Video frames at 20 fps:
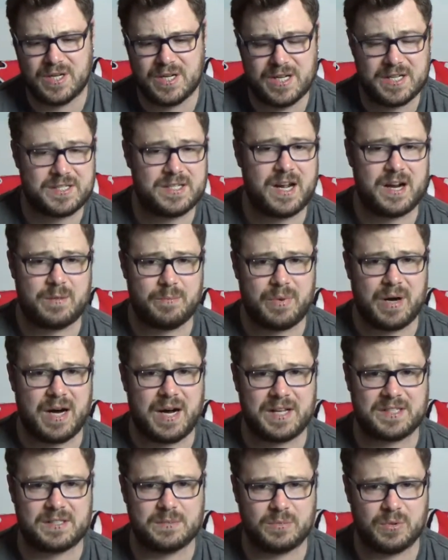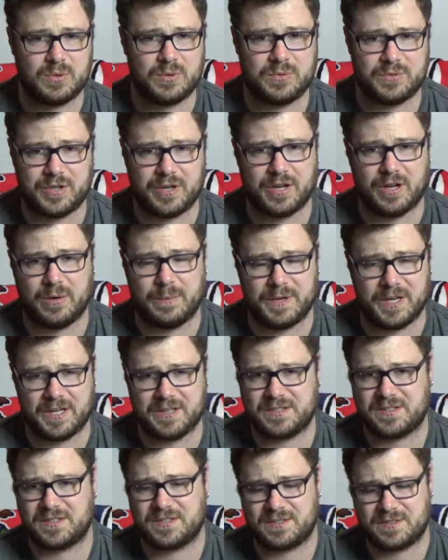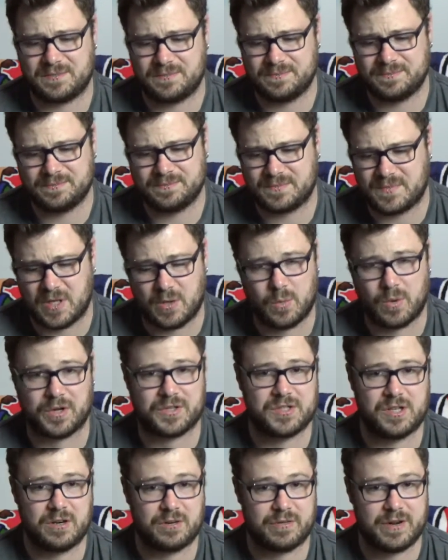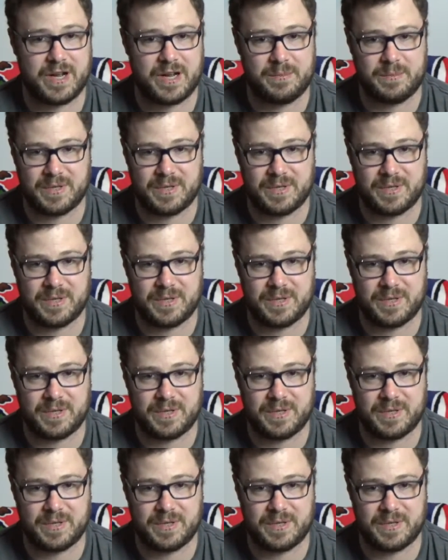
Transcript: It's not impossible, I mean, it works all right,